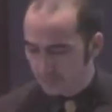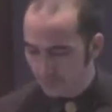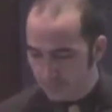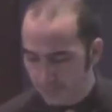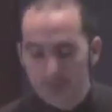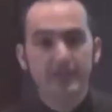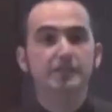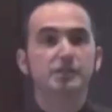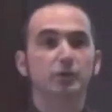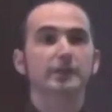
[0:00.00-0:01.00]
You know, the, the
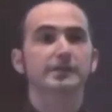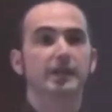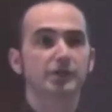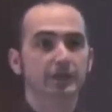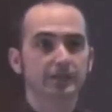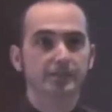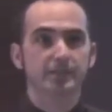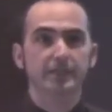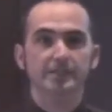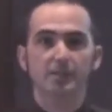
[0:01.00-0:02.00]
history section
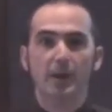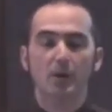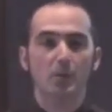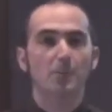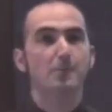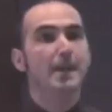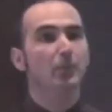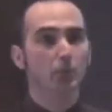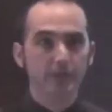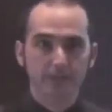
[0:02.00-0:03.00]
is, is about
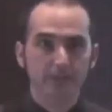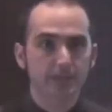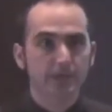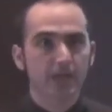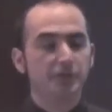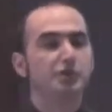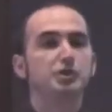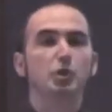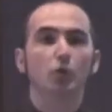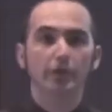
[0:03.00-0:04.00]
memory and
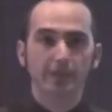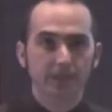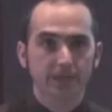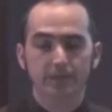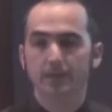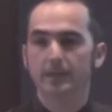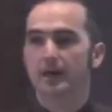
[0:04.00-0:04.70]
storying.